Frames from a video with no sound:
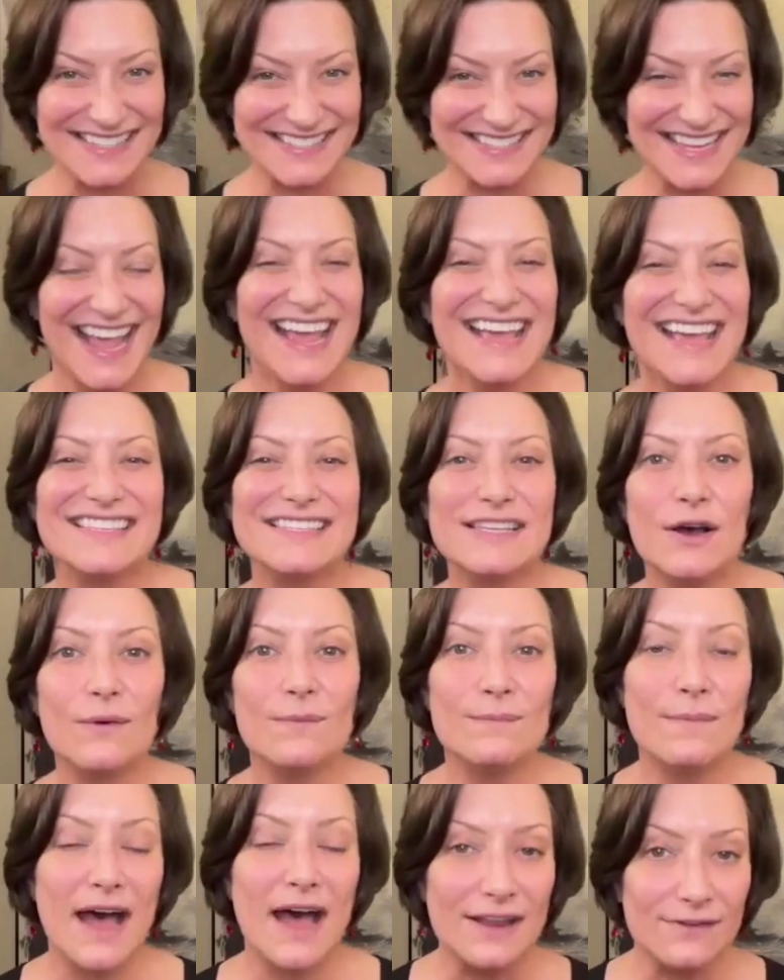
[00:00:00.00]
yes.
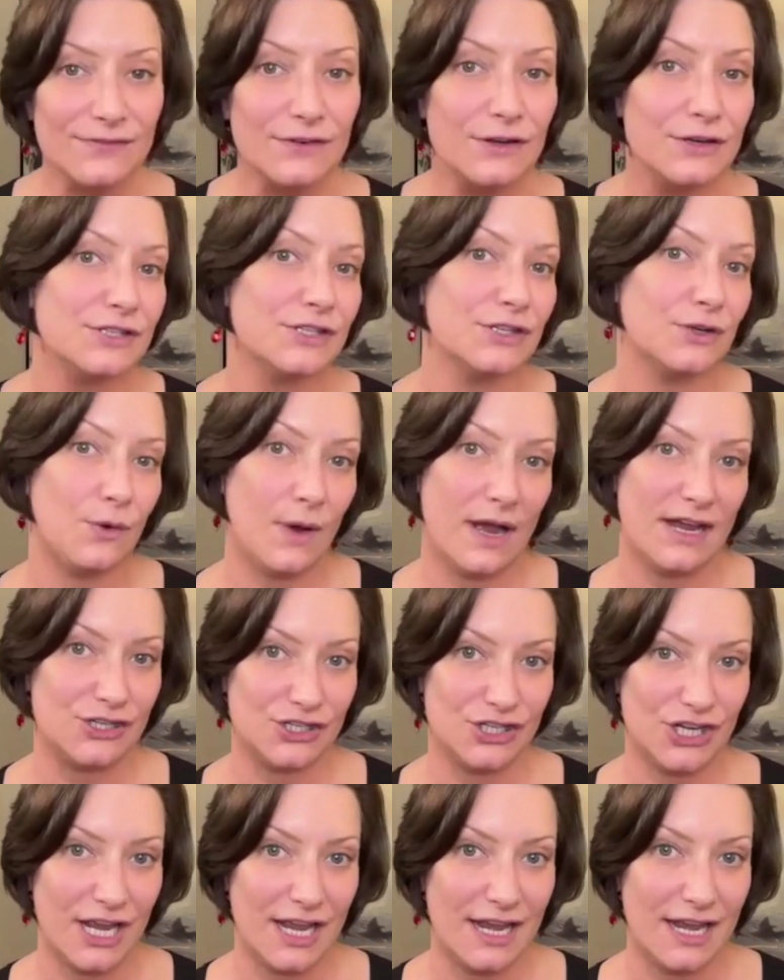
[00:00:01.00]
So my first
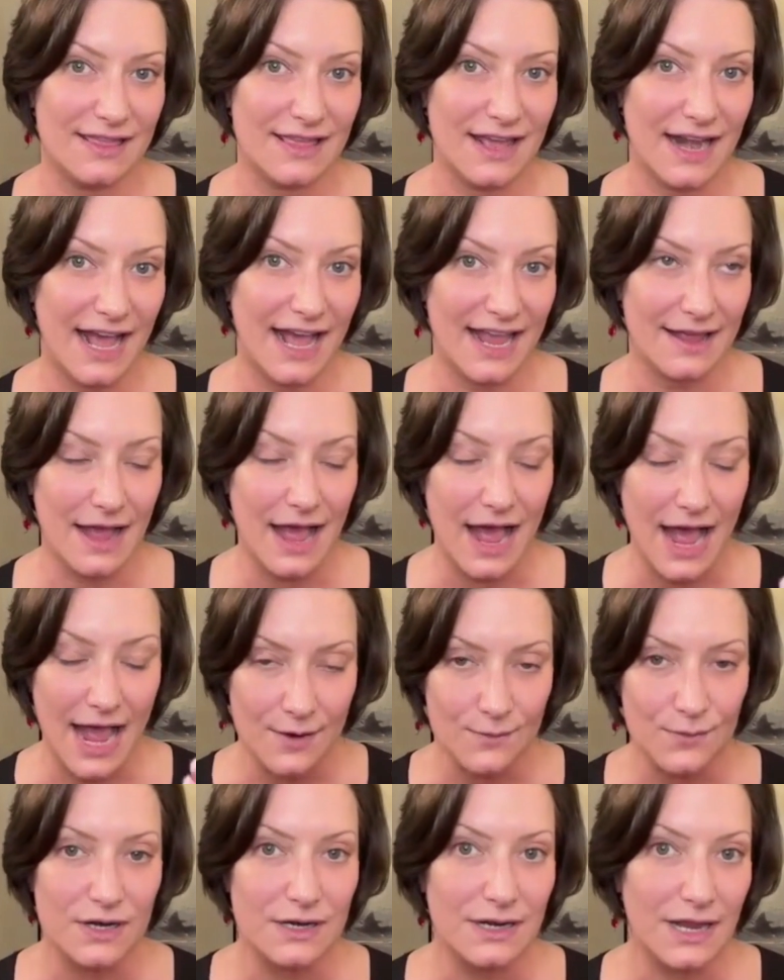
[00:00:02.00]
question that
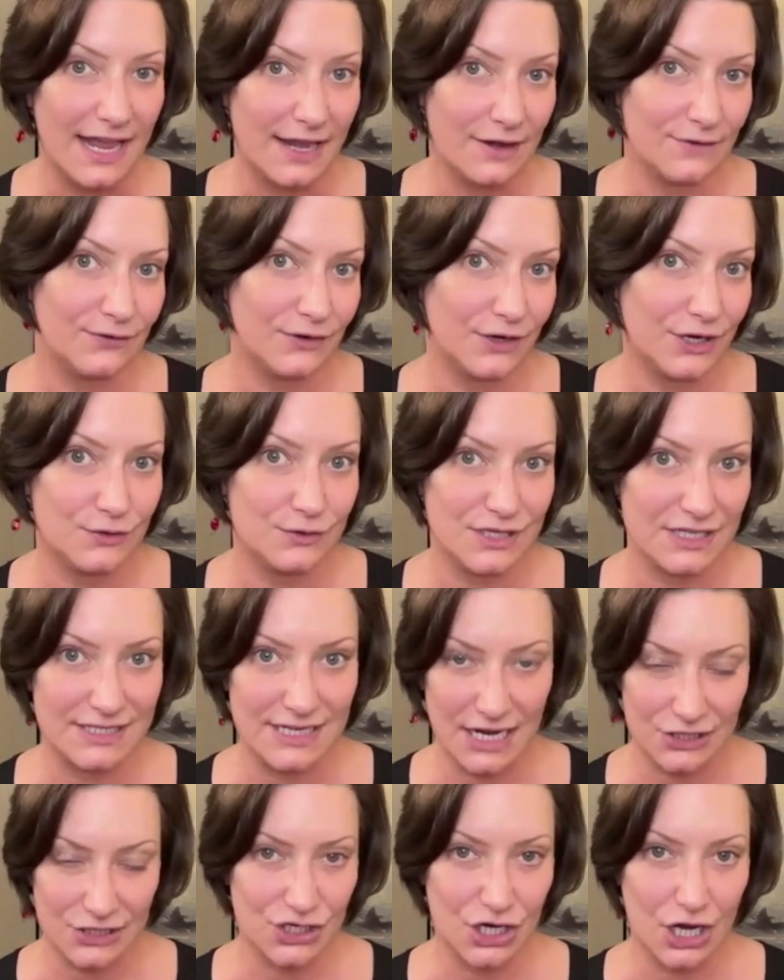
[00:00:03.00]
I would like for you
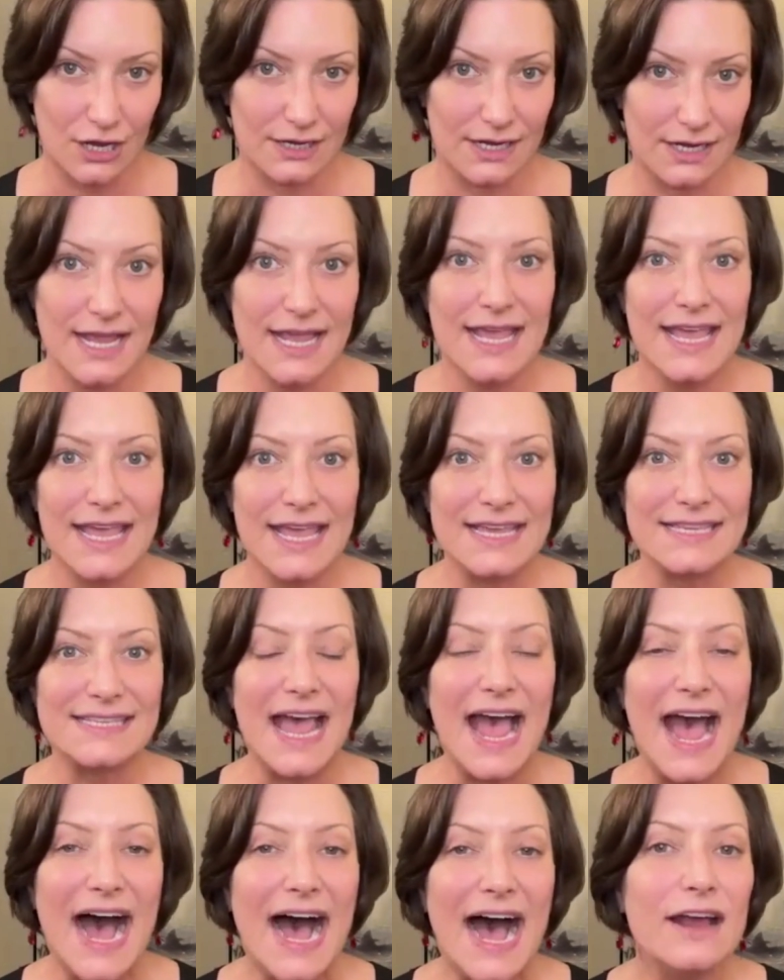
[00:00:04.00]
to touch on
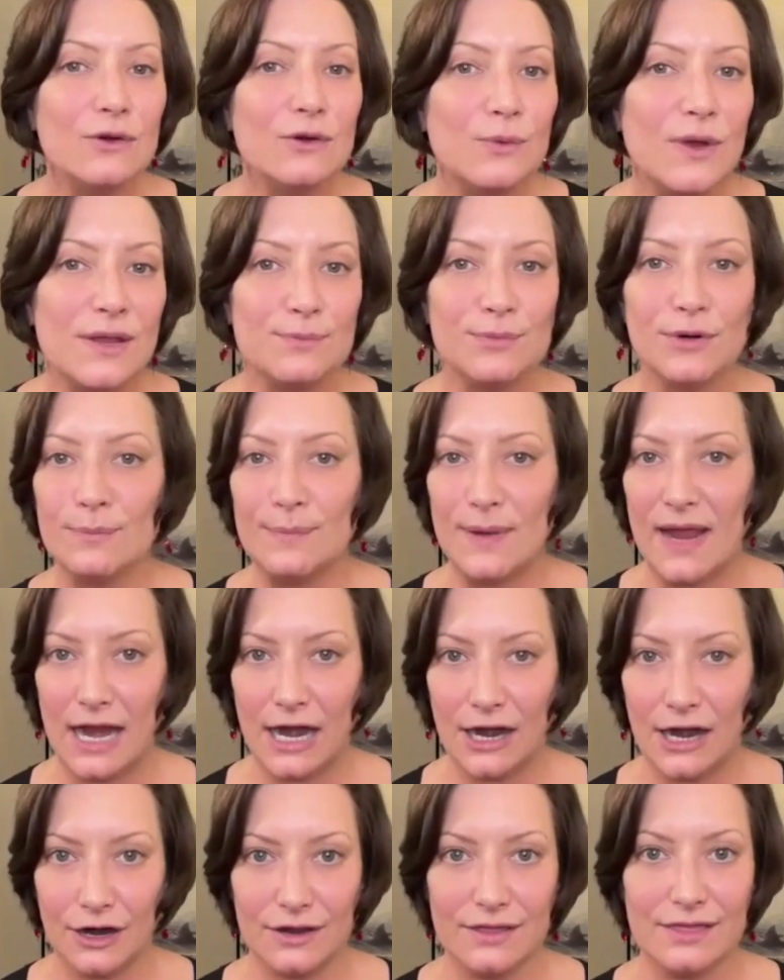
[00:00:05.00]
is how do we
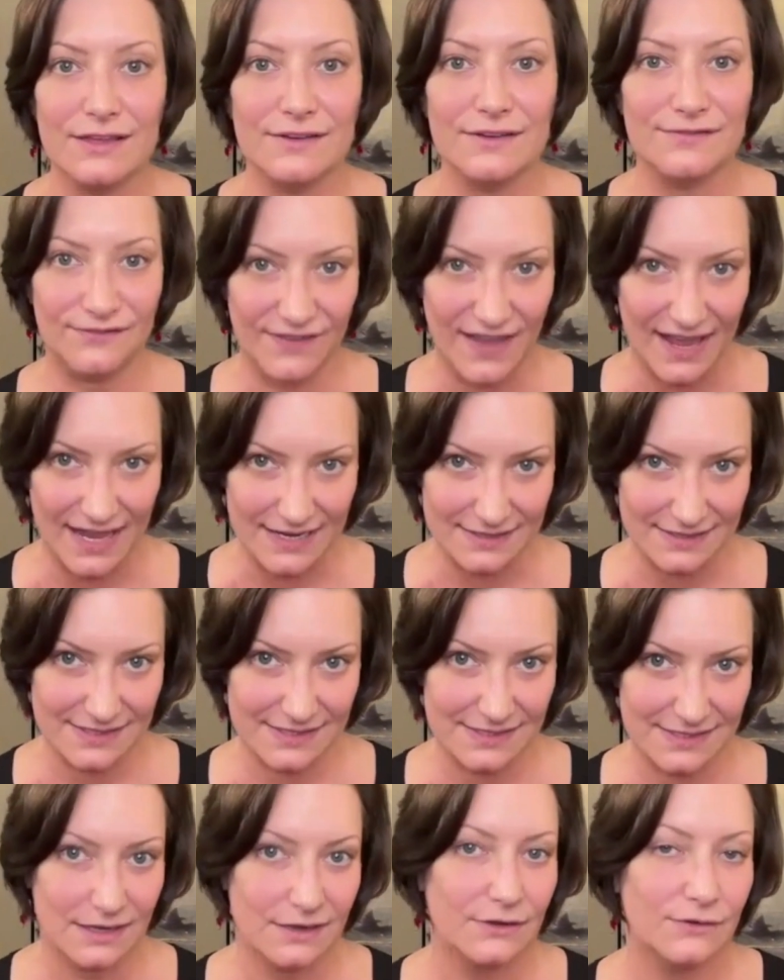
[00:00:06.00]
prepare the
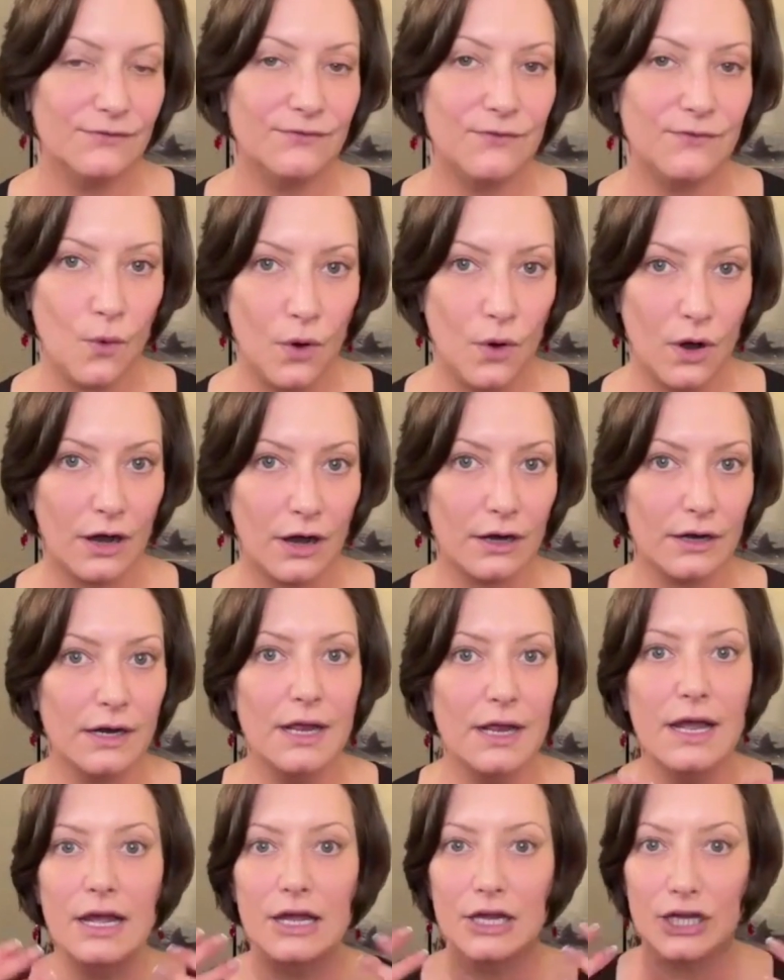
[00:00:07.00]
face
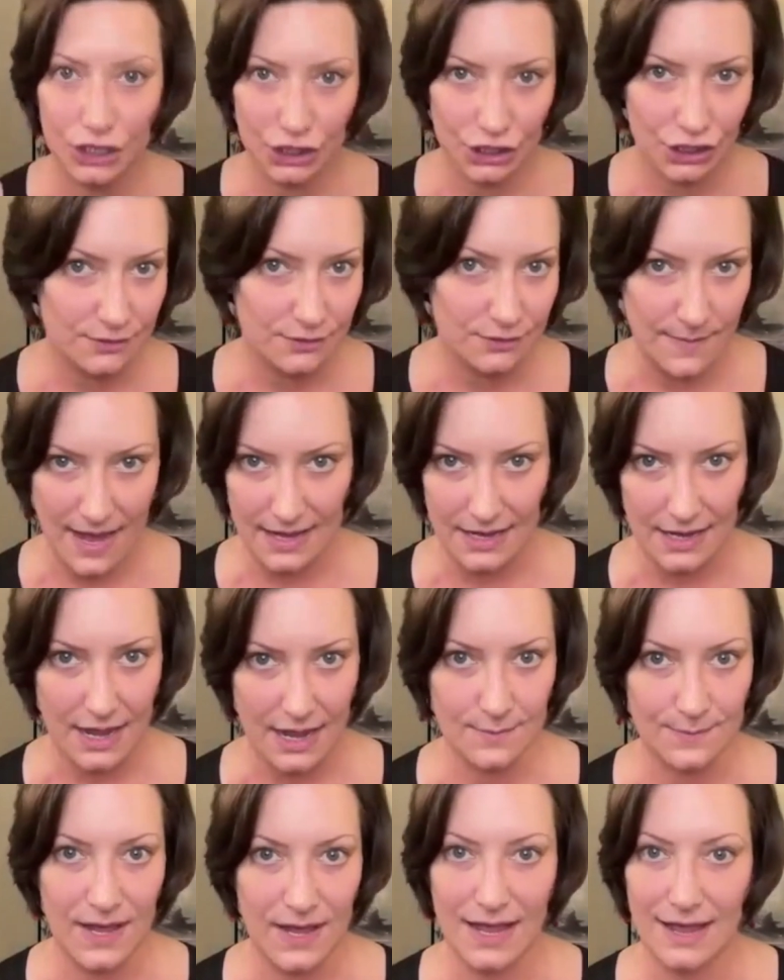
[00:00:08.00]
for good
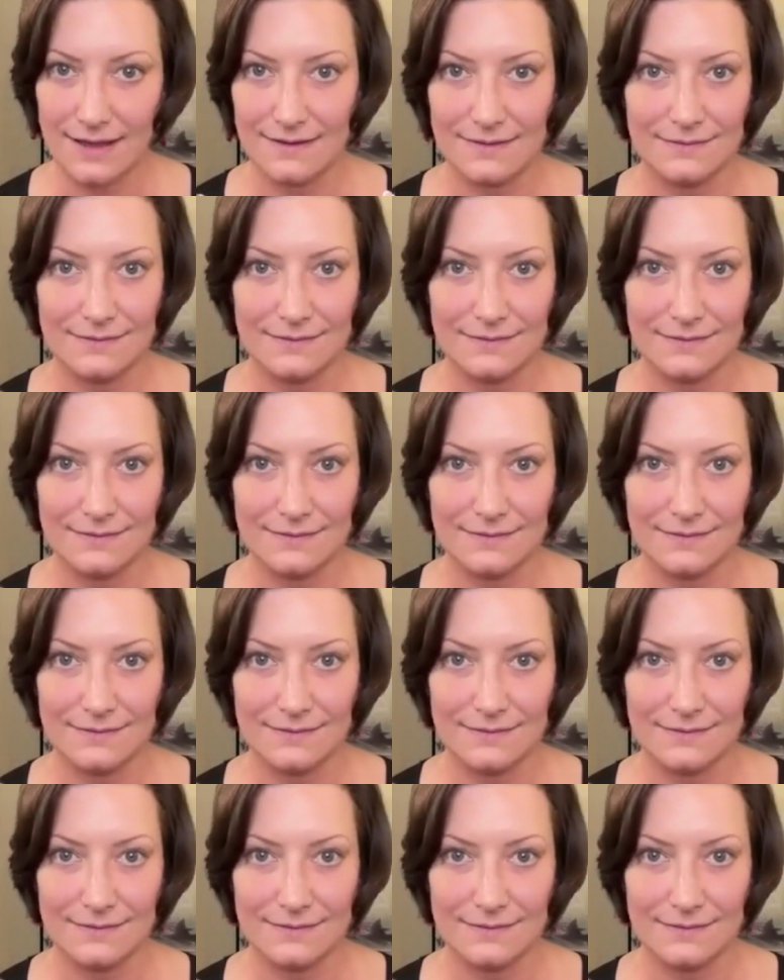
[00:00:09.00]
makeup?